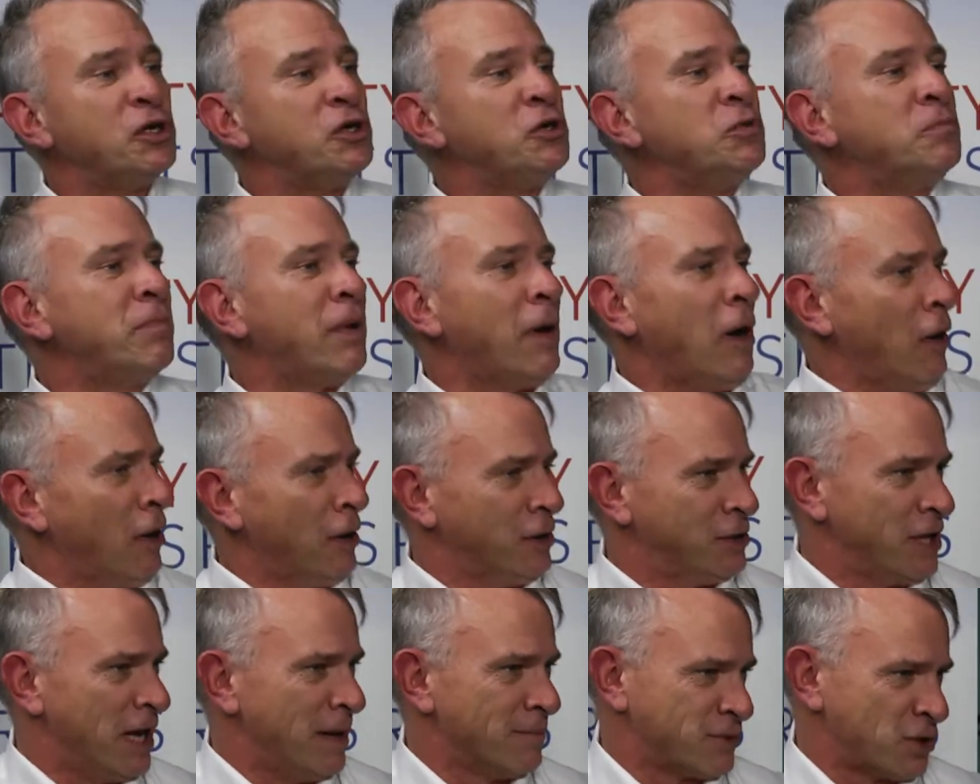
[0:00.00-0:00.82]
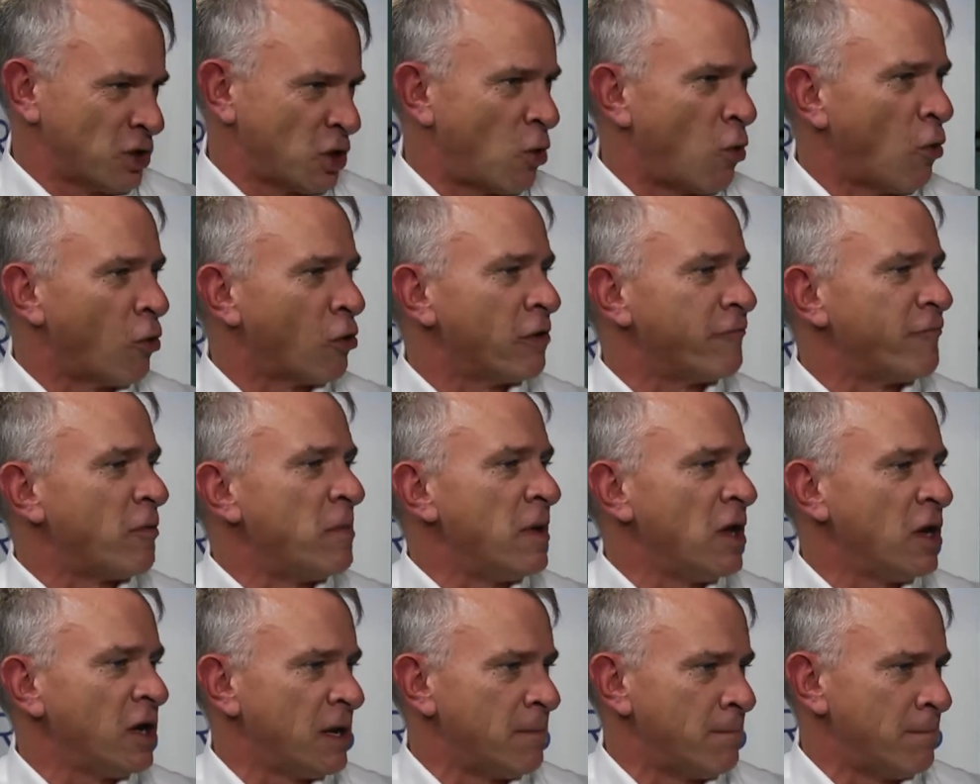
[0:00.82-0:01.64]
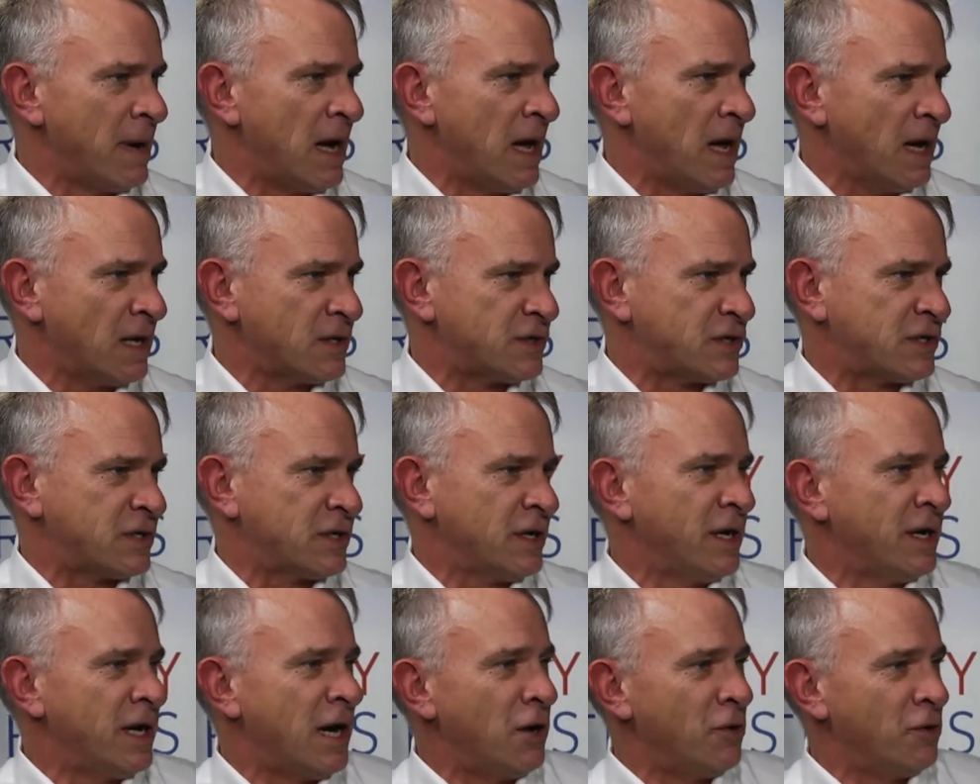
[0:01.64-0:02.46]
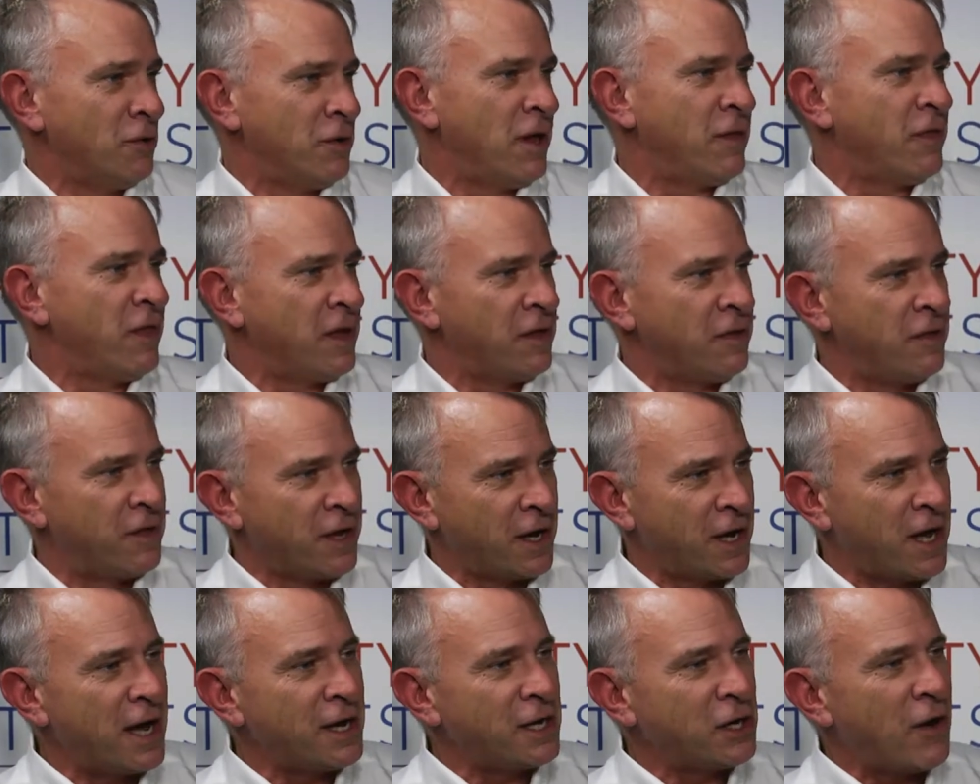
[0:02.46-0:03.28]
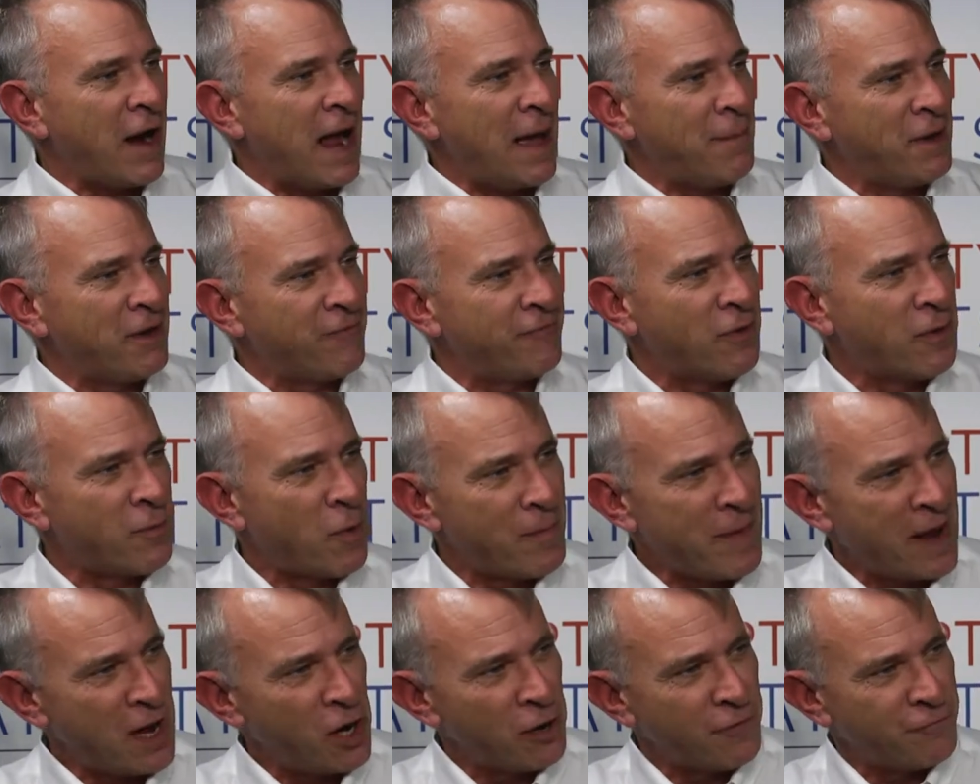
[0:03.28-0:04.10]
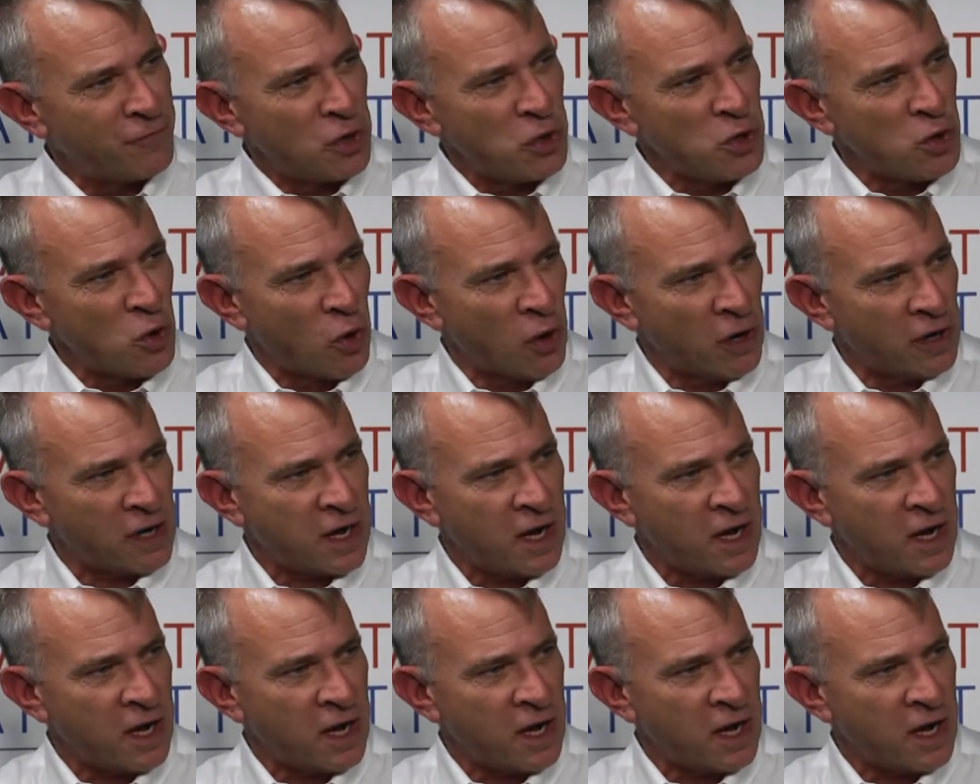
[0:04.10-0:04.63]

Bloomberg dumps $250,000, the gun-grabbing former mayor of New York.